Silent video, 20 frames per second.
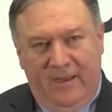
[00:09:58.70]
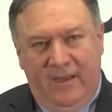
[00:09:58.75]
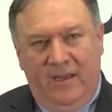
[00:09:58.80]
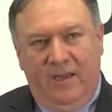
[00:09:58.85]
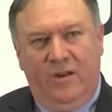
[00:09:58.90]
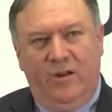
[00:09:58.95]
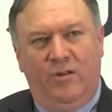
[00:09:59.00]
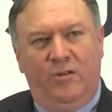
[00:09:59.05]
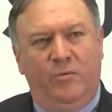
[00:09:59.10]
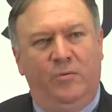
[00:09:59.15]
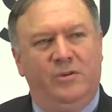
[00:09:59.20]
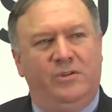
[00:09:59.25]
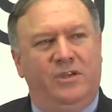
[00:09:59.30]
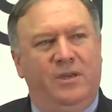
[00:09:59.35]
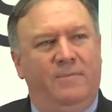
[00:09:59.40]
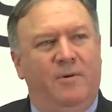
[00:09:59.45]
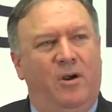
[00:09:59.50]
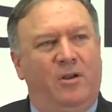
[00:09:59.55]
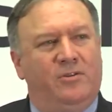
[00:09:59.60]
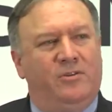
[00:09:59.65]
You know, the
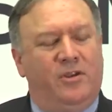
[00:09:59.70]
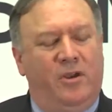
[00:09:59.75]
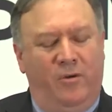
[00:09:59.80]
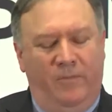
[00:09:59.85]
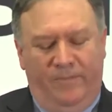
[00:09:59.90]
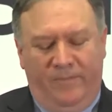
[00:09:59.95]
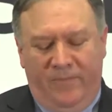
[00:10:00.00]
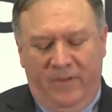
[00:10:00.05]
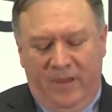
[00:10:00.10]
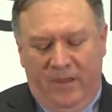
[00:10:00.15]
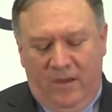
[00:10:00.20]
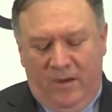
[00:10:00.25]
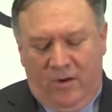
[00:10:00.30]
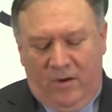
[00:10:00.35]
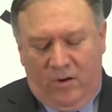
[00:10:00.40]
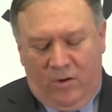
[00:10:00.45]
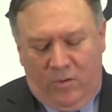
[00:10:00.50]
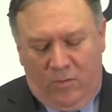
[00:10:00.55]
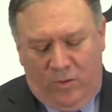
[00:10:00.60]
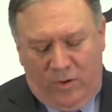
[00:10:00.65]
regime also
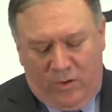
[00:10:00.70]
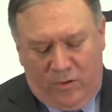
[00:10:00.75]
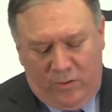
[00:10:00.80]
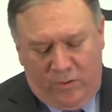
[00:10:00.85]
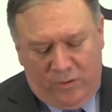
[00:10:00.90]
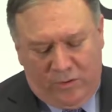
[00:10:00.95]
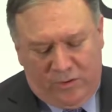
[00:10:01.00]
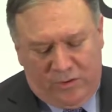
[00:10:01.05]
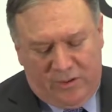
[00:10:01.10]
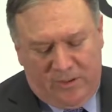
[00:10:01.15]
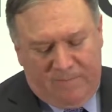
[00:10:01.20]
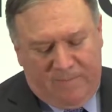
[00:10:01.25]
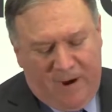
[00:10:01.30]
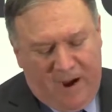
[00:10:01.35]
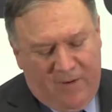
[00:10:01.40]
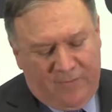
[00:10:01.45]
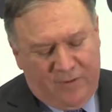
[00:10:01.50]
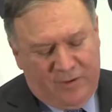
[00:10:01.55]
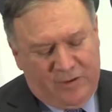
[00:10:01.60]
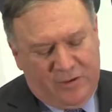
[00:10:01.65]
recruits
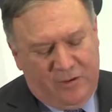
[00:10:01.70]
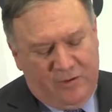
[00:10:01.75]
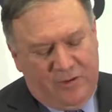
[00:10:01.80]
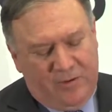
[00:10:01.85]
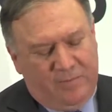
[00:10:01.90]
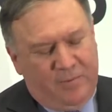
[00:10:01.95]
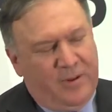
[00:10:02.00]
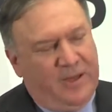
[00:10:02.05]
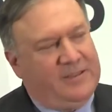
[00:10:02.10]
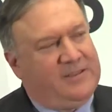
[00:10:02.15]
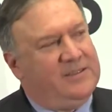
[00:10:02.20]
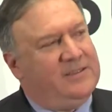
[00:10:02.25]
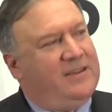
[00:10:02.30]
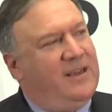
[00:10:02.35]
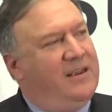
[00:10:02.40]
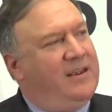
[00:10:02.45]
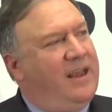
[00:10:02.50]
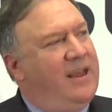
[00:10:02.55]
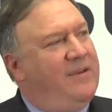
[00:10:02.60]
impoverished youth in places like